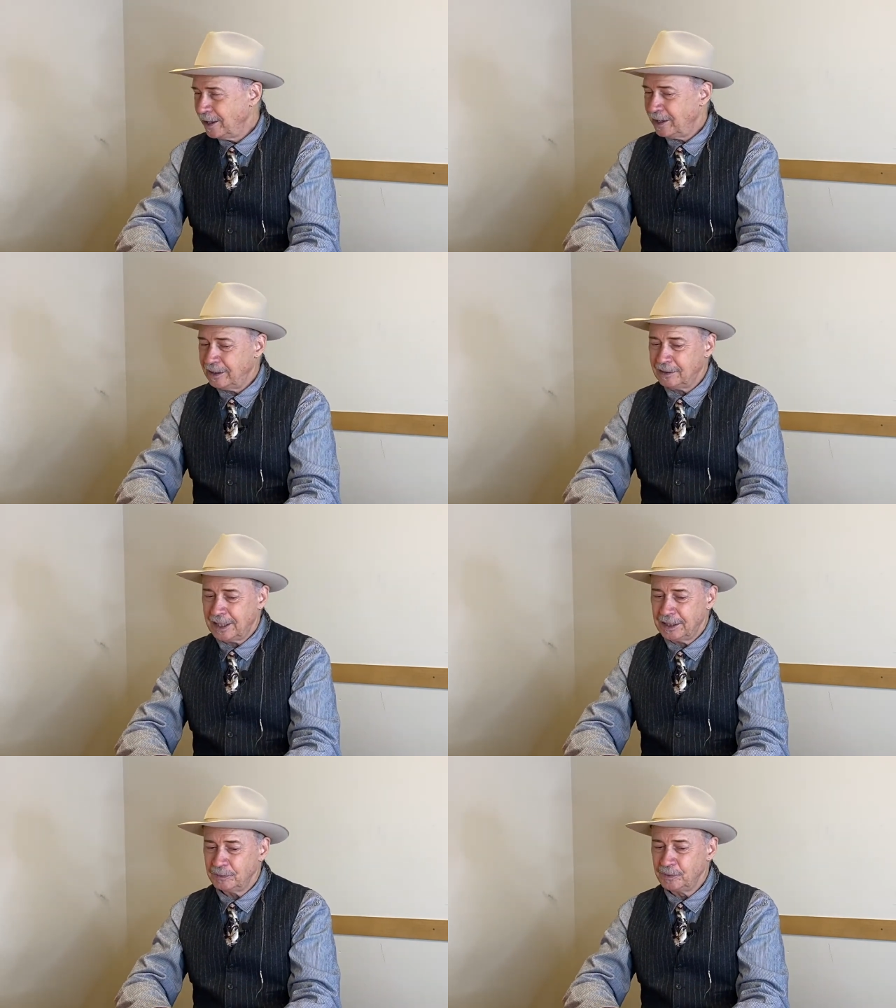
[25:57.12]
And
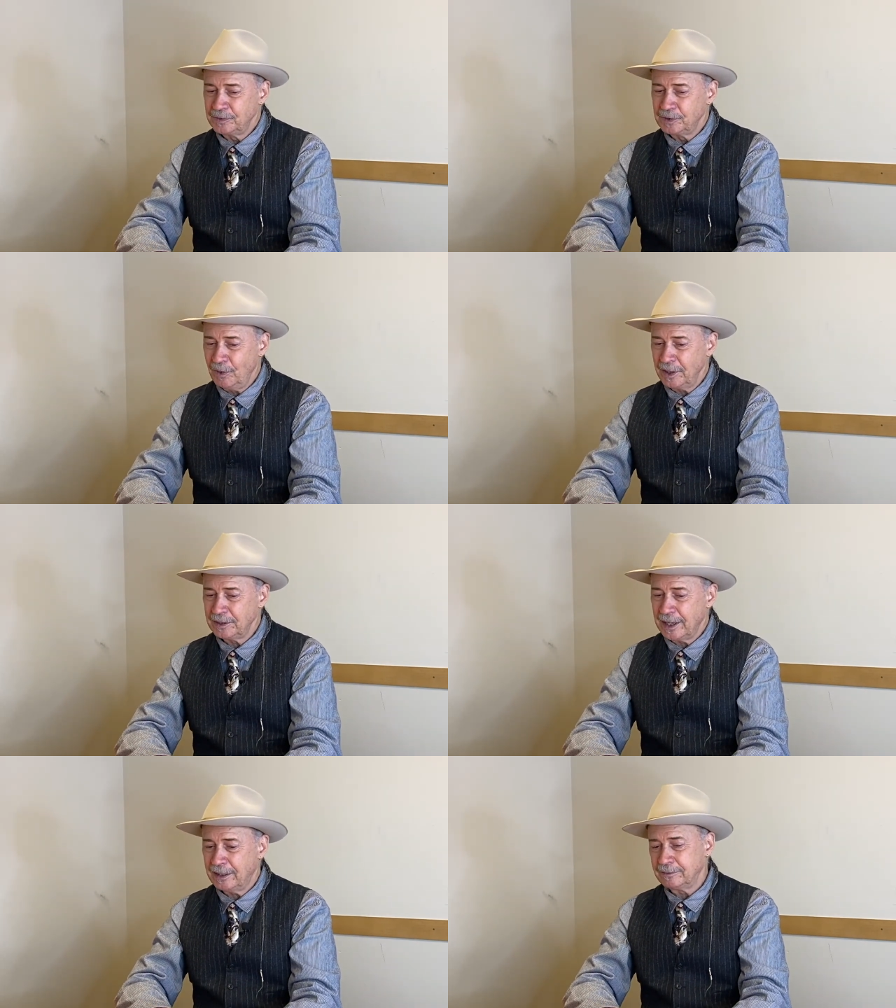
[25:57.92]
I was going
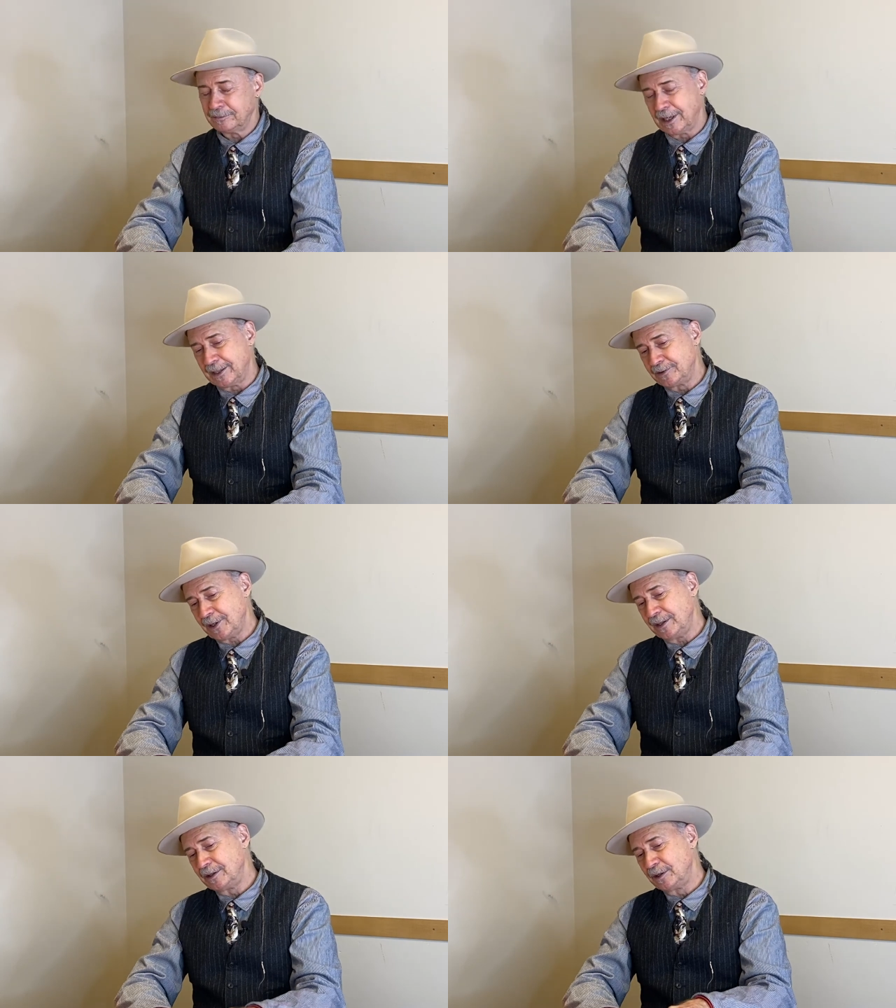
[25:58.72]
down, I decided